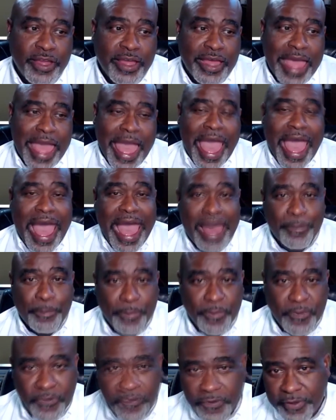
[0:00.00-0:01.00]

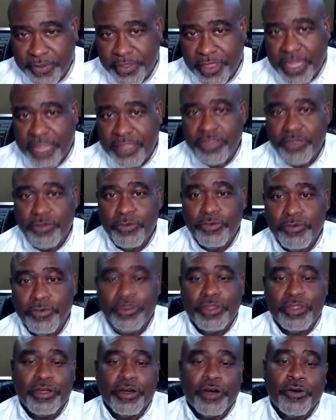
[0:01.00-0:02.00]
apps that you
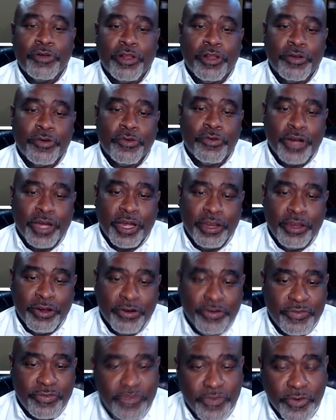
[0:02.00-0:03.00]
download on your
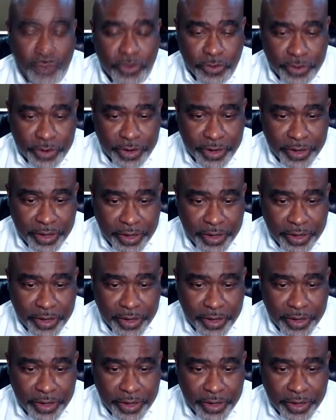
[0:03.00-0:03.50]
phone